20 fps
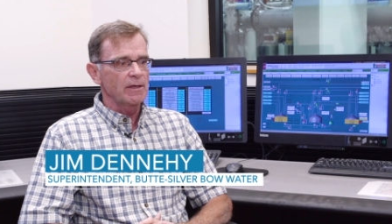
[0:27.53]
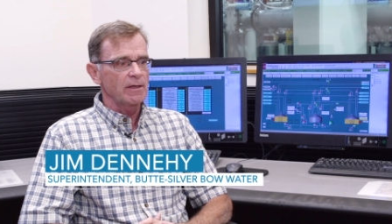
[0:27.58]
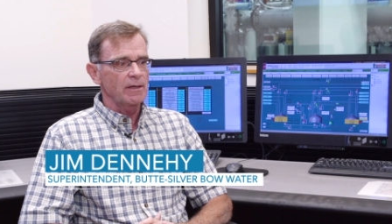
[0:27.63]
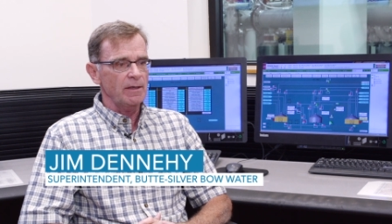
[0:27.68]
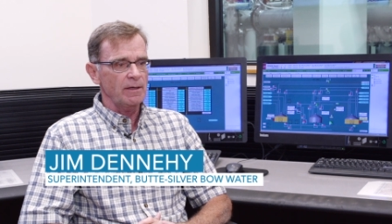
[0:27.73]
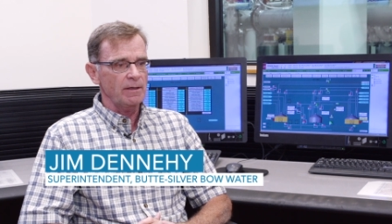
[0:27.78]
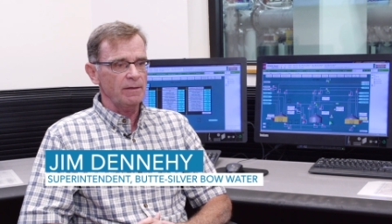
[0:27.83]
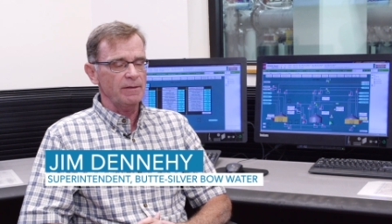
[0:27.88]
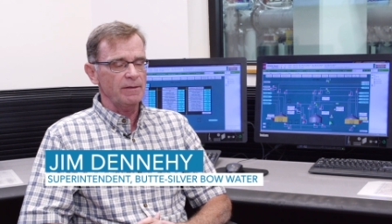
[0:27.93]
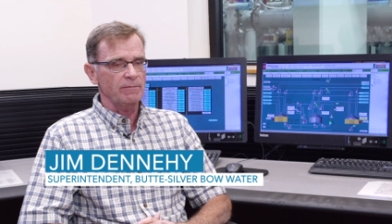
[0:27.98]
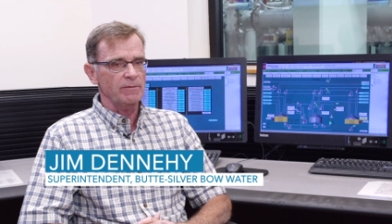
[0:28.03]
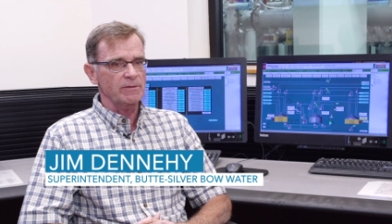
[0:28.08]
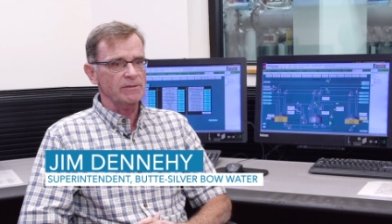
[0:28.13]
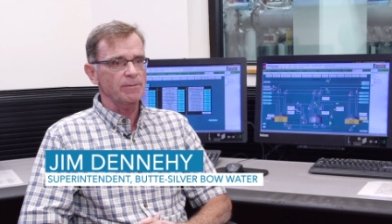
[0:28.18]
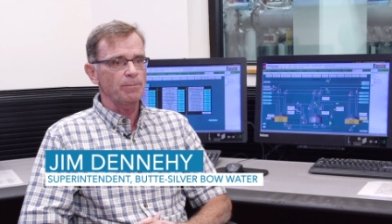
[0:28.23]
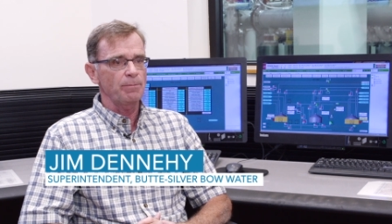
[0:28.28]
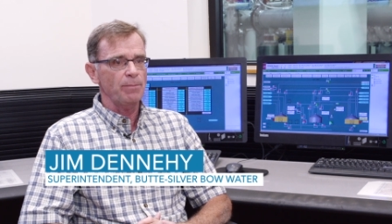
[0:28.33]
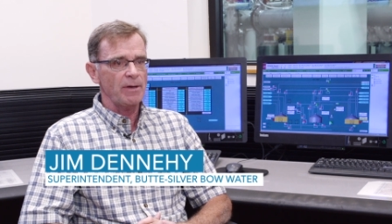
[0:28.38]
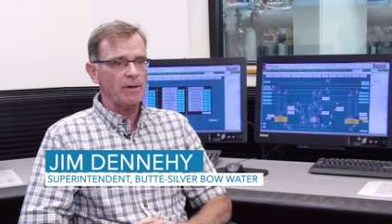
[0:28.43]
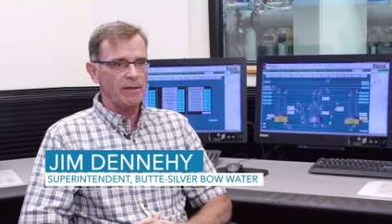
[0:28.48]
uh, there
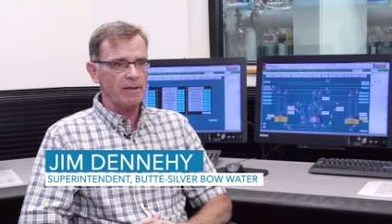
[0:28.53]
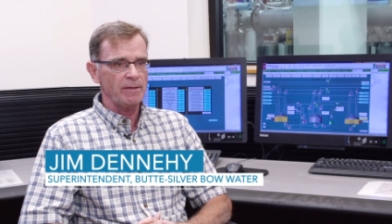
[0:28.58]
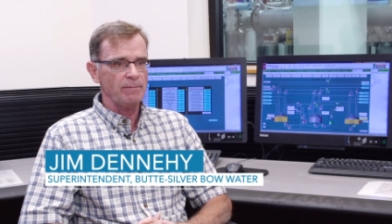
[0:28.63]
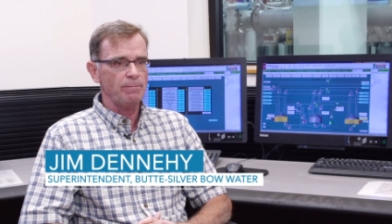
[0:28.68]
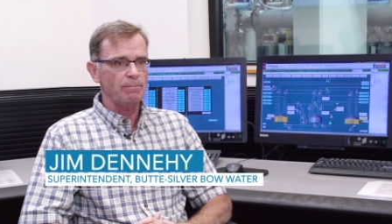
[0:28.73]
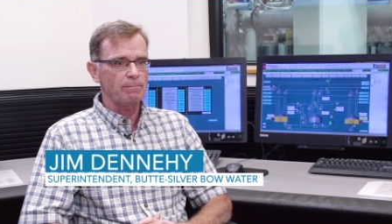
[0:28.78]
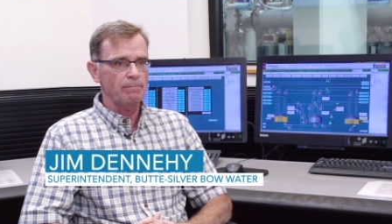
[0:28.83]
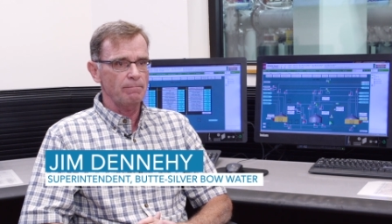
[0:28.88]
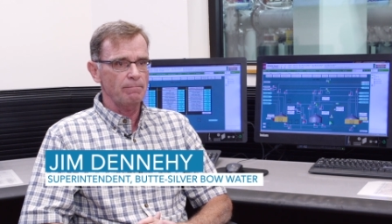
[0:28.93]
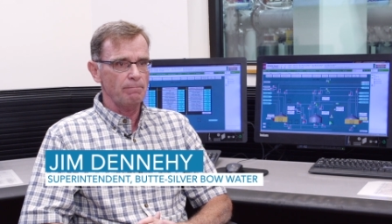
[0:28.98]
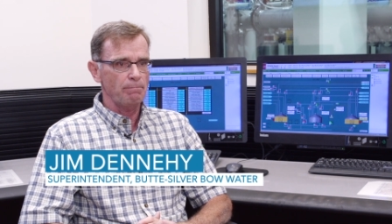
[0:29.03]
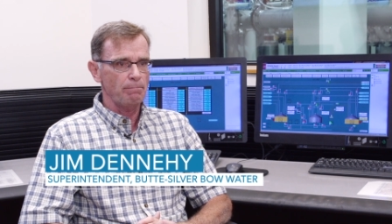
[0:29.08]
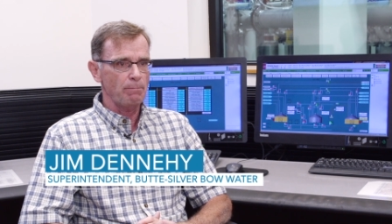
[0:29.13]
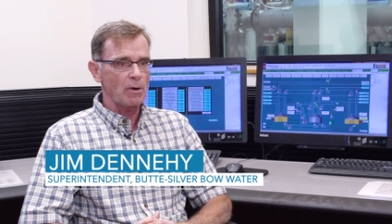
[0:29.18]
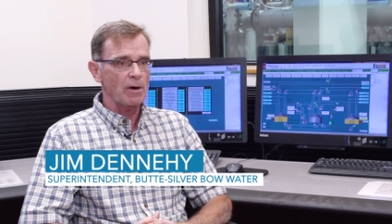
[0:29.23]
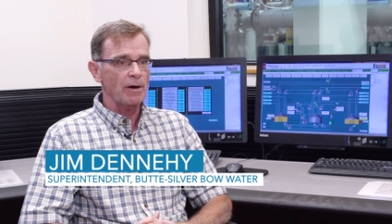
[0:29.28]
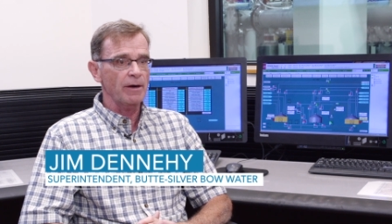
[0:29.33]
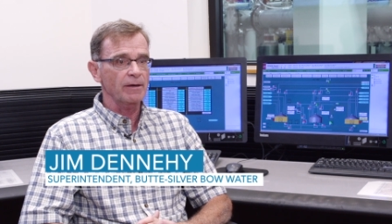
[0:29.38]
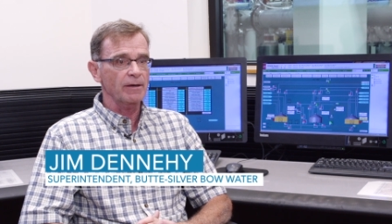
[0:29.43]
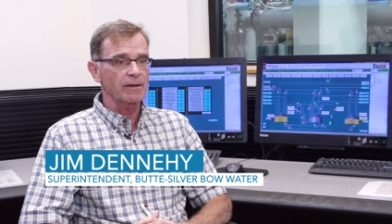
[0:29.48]
was a pine
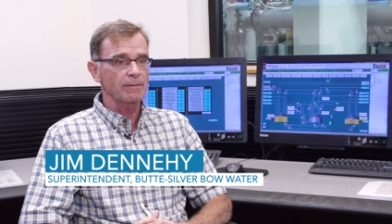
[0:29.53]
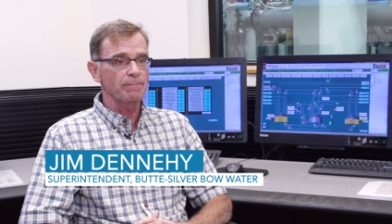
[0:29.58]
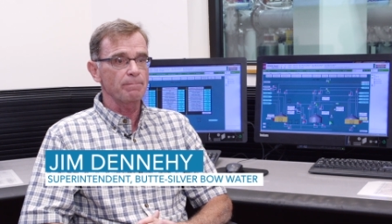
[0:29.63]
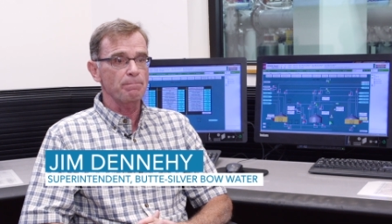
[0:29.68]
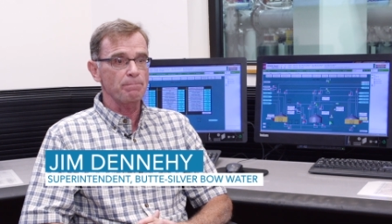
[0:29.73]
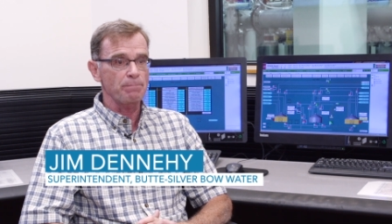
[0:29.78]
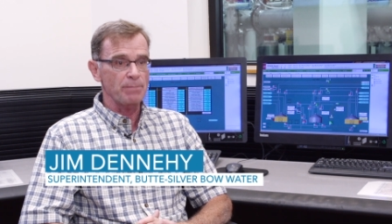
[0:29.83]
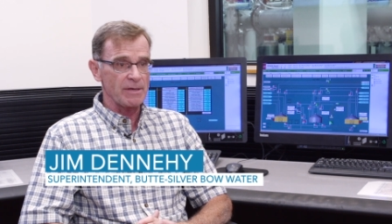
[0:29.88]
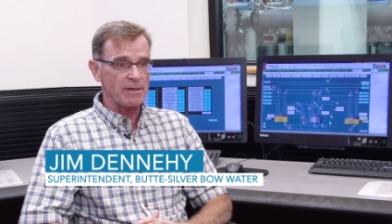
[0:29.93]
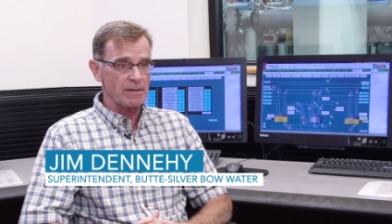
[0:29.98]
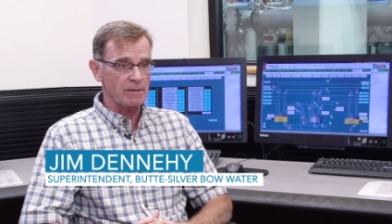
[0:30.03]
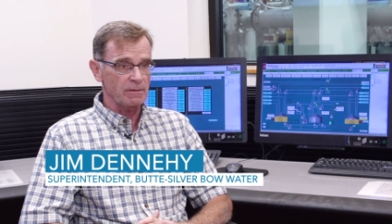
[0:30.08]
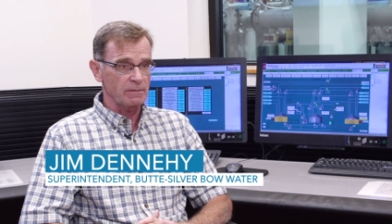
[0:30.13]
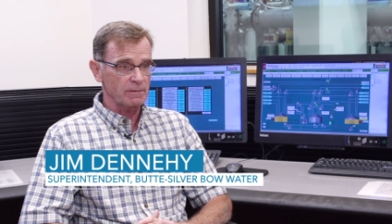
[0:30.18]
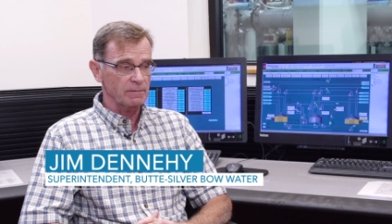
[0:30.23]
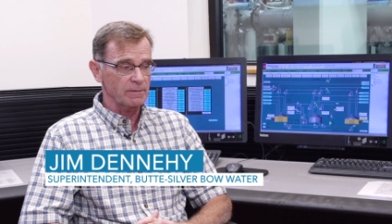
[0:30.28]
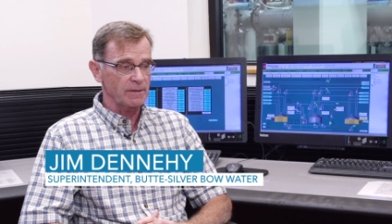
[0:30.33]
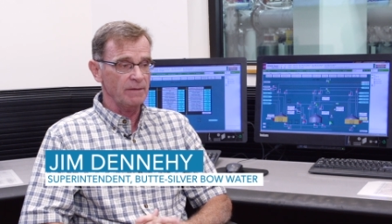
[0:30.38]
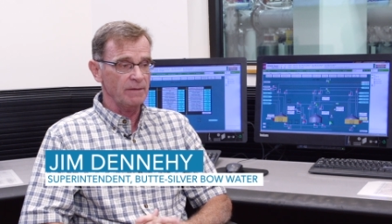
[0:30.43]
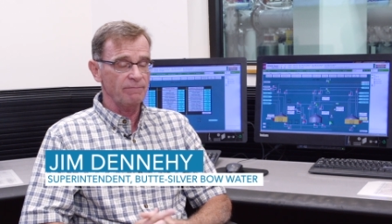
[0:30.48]
bark
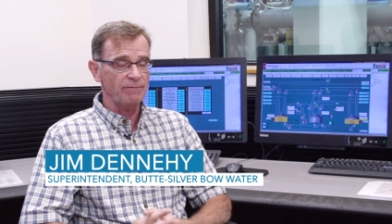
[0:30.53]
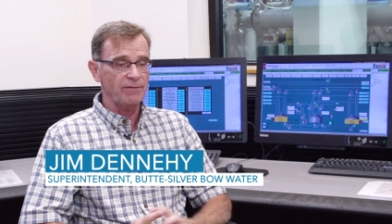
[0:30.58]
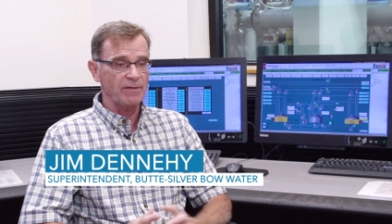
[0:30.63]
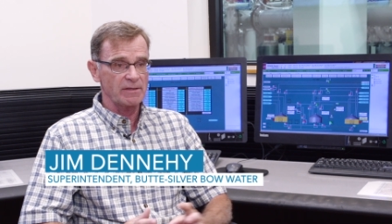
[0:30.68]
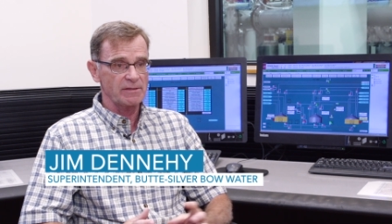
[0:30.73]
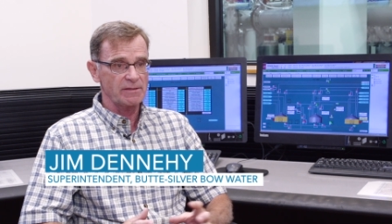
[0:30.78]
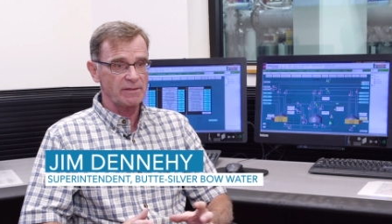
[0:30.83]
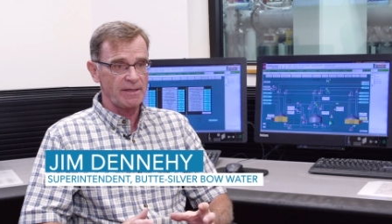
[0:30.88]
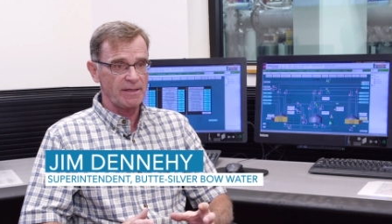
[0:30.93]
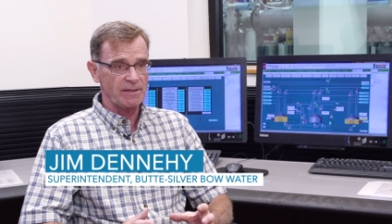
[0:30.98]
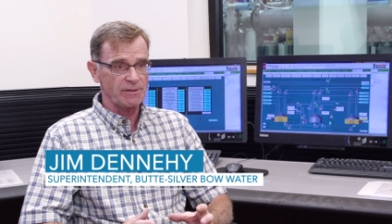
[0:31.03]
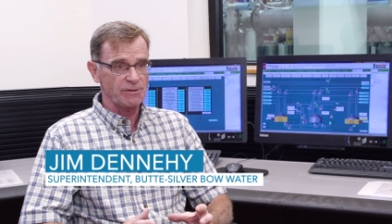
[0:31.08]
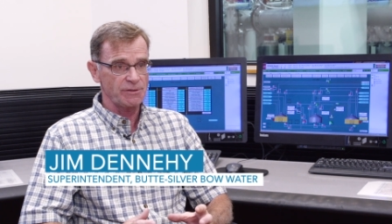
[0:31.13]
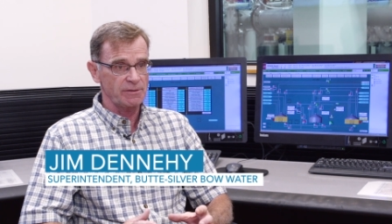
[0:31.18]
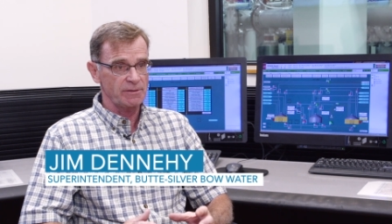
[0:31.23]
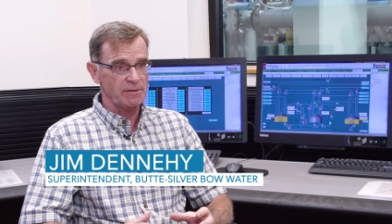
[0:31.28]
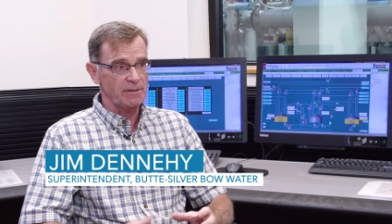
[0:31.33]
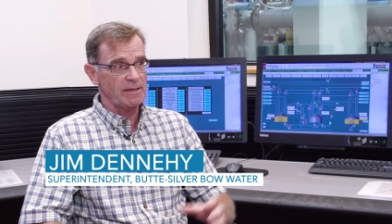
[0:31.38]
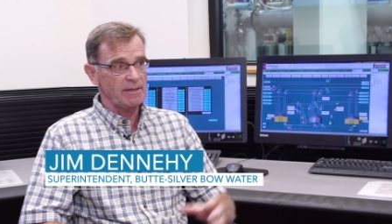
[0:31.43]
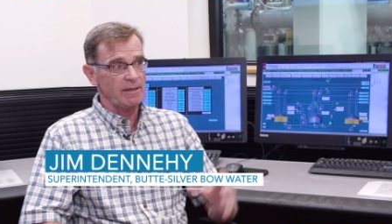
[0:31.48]
beetle
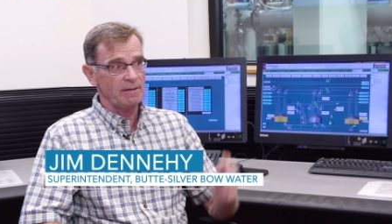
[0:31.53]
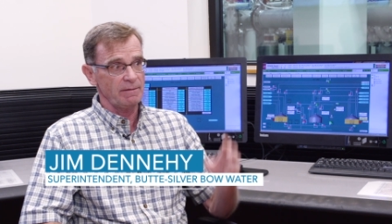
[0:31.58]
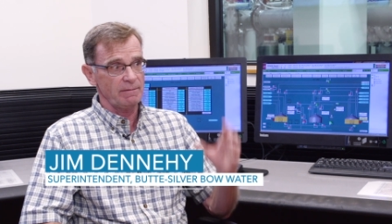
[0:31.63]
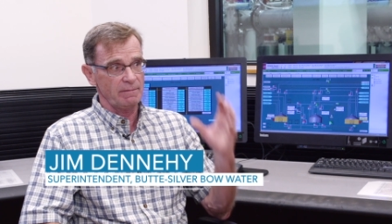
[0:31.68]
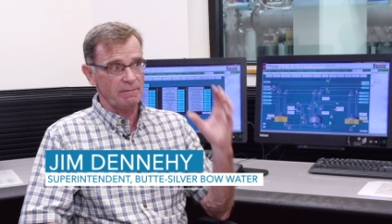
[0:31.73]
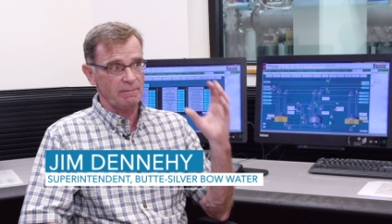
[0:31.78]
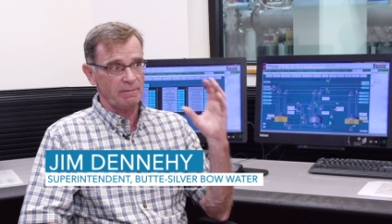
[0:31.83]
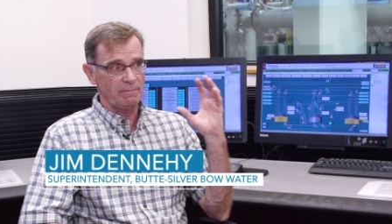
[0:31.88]
infestation that